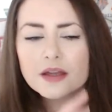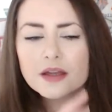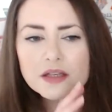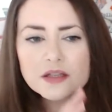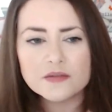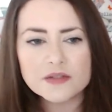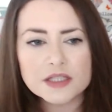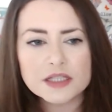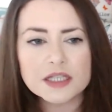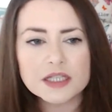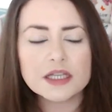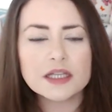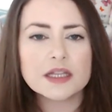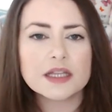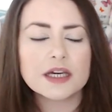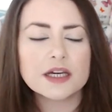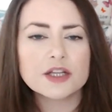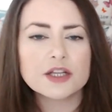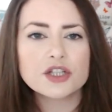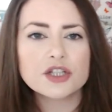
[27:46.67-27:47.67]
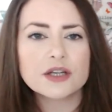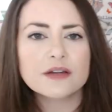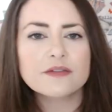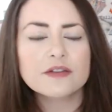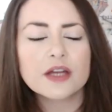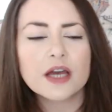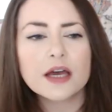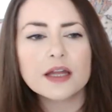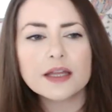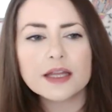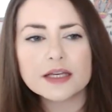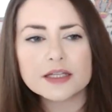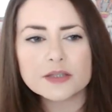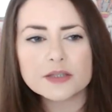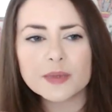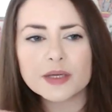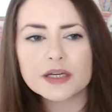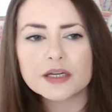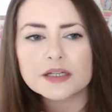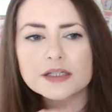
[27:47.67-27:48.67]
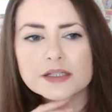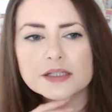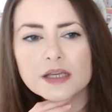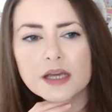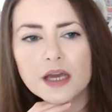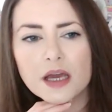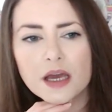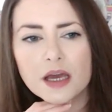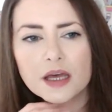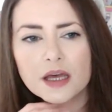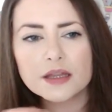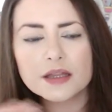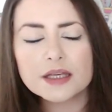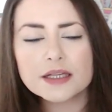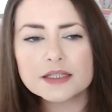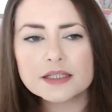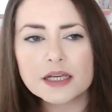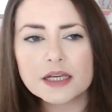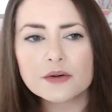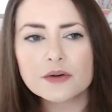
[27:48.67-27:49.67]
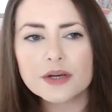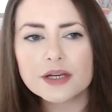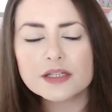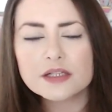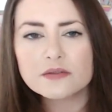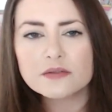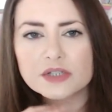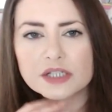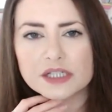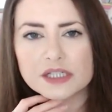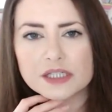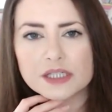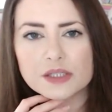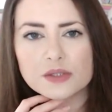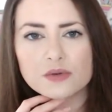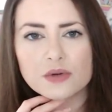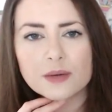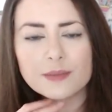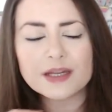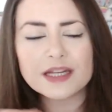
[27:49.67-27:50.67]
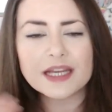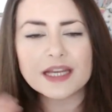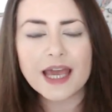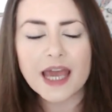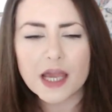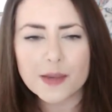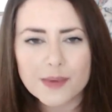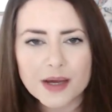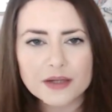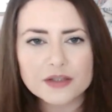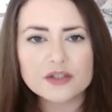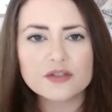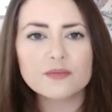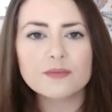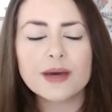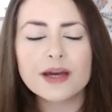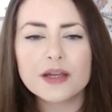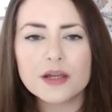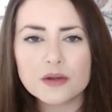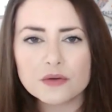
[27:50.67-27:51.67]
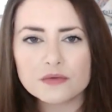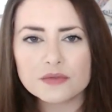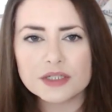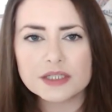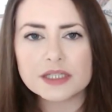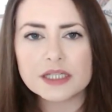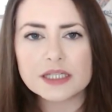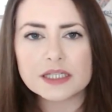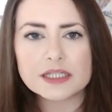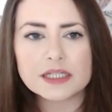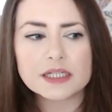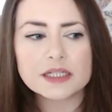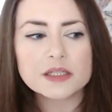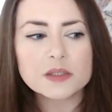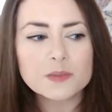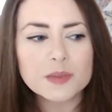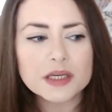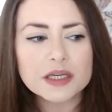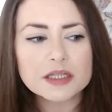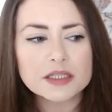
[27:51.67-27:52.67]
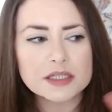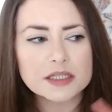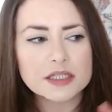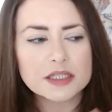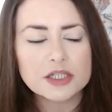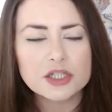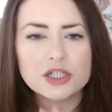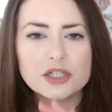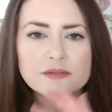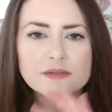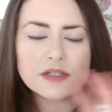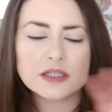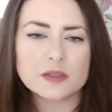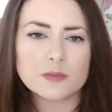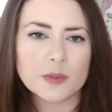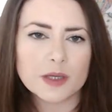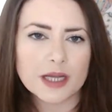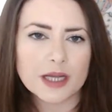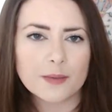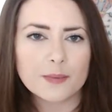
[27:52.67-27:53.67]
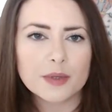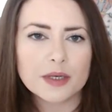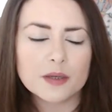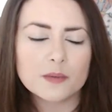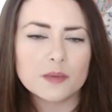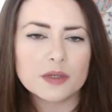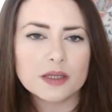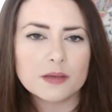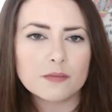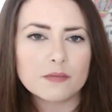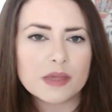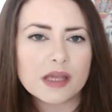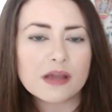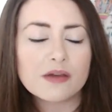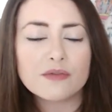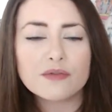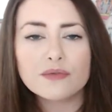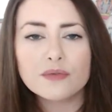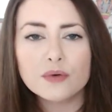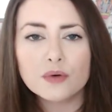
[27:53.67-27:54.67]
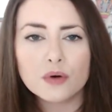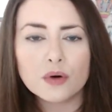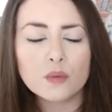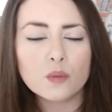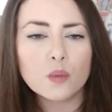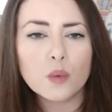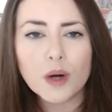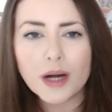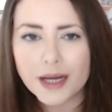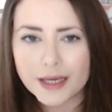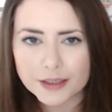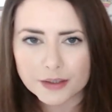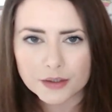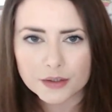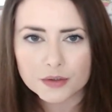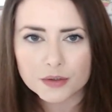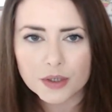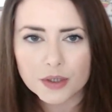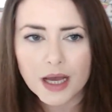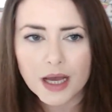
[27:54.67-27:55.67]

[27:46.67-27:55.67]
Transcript: You've seen that shift, and that's because things like Creative Resistance Remedy came out of my own resistance, because this shift has been happening within me for a while,